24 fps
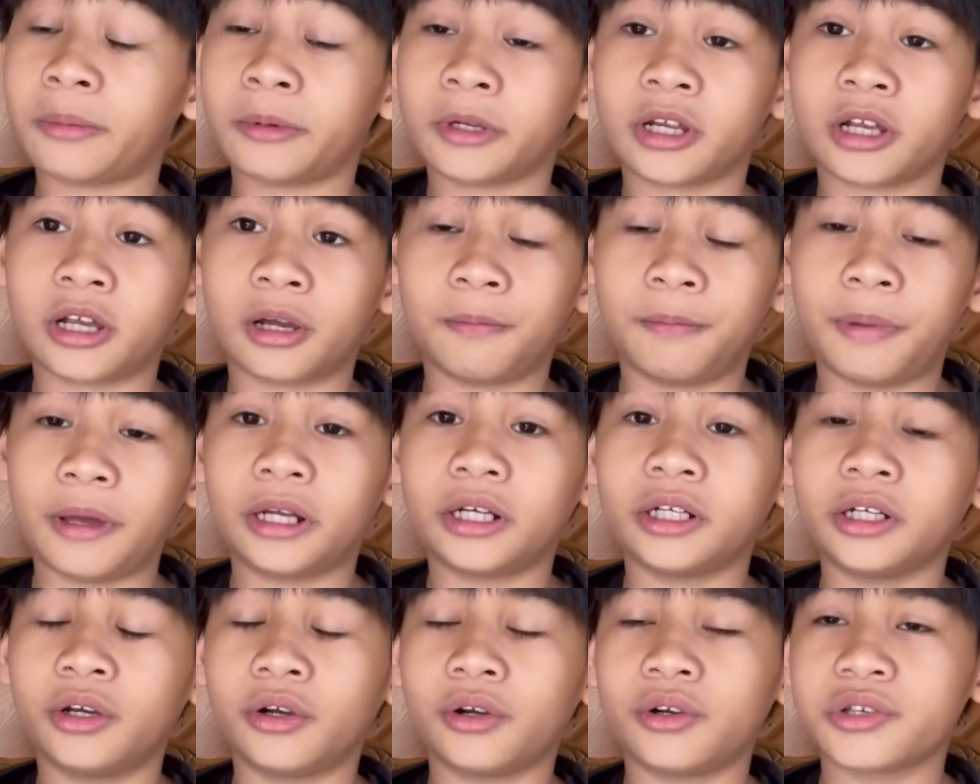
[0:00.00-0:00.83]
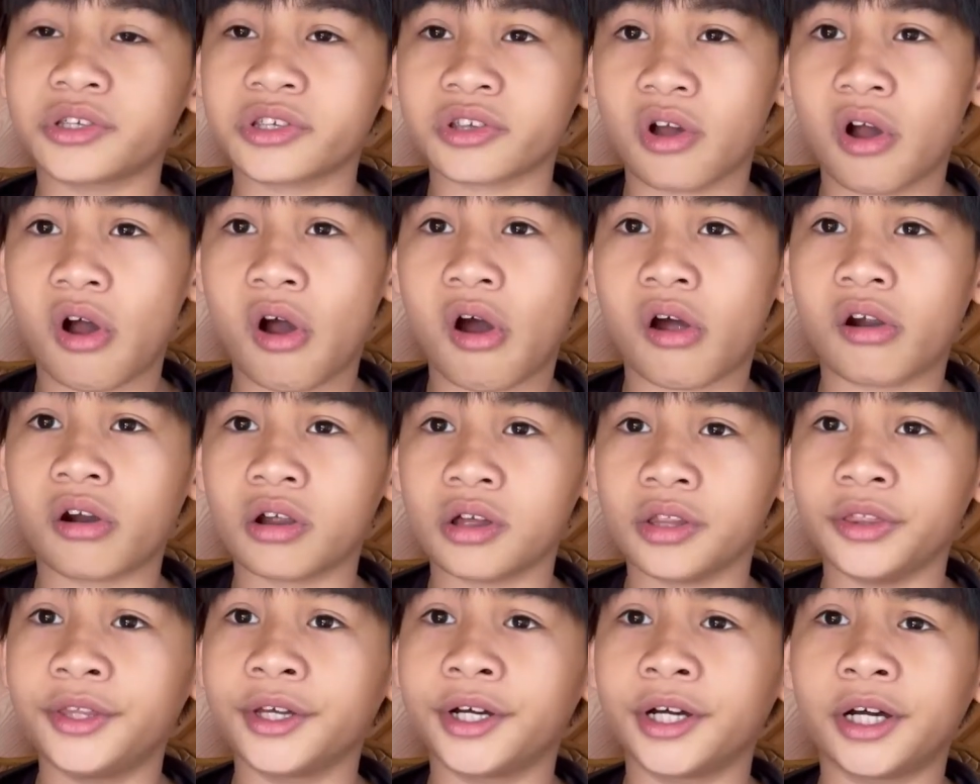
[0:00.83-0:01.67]
competitors are
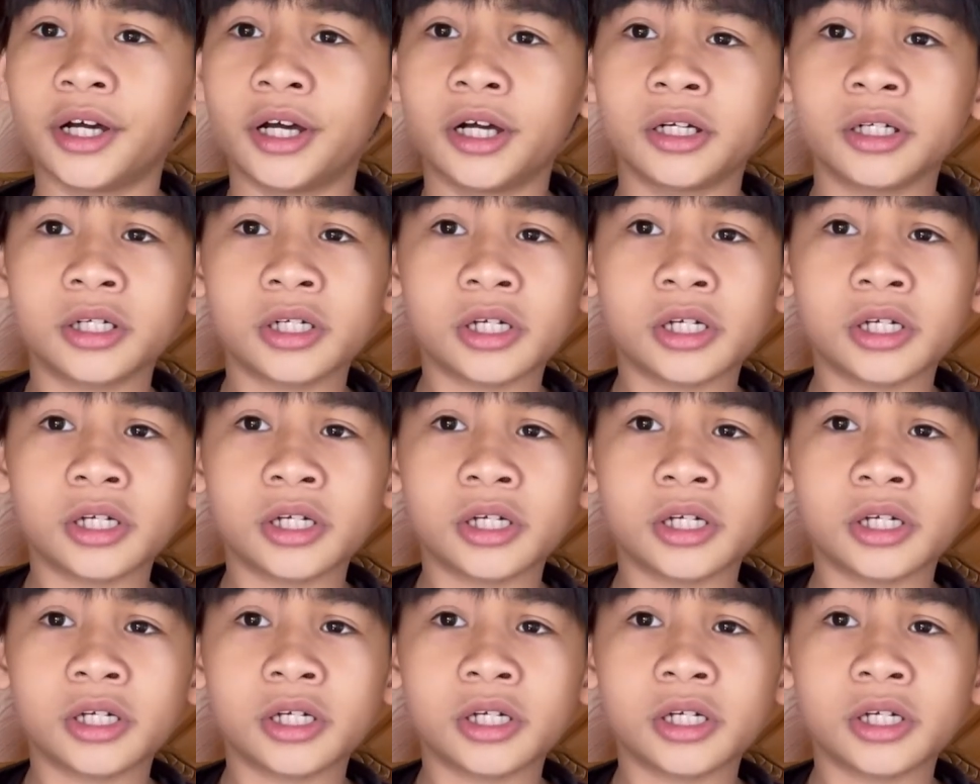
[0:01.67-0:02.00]
the